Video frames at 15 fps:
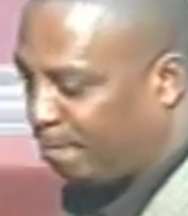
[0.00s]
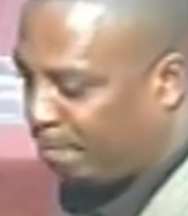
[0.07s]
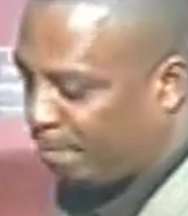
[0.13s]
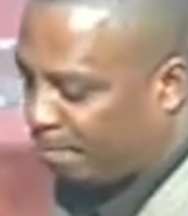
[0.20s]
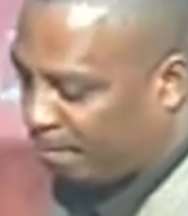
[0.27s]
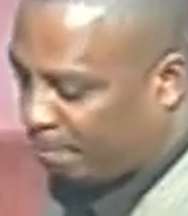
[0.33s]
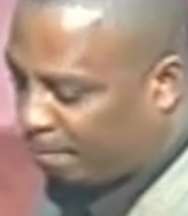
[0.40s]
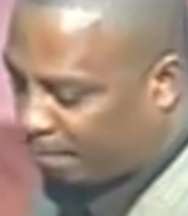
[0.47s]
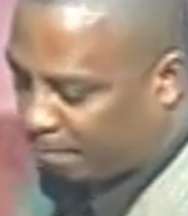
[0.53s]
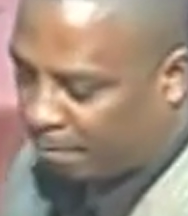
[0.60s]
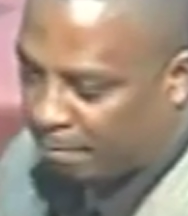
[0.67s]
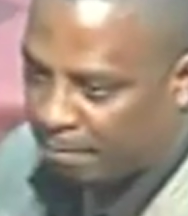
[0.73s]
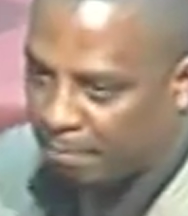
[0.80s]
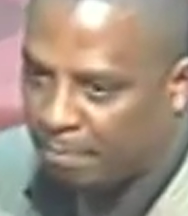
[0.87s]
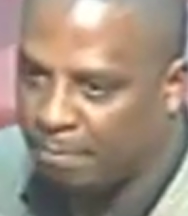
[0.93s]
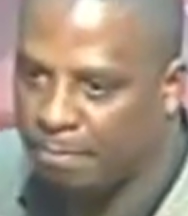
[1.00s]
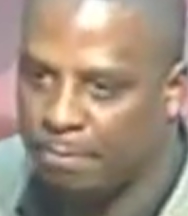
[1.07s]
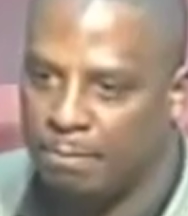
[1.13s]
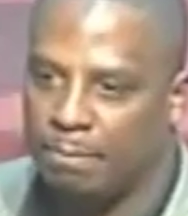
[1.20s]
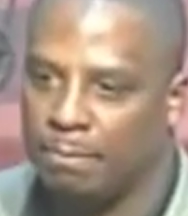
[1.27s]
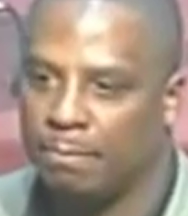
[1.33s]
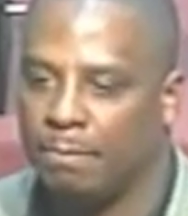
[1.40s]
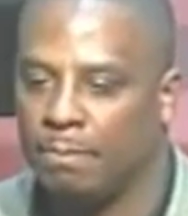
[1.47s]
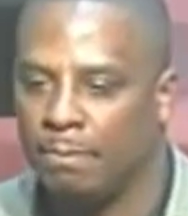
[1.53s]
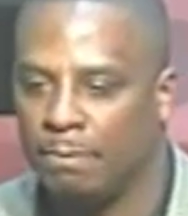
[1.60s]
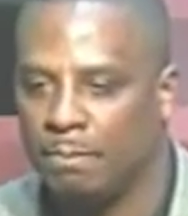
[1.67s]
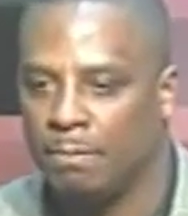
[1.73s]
(silence)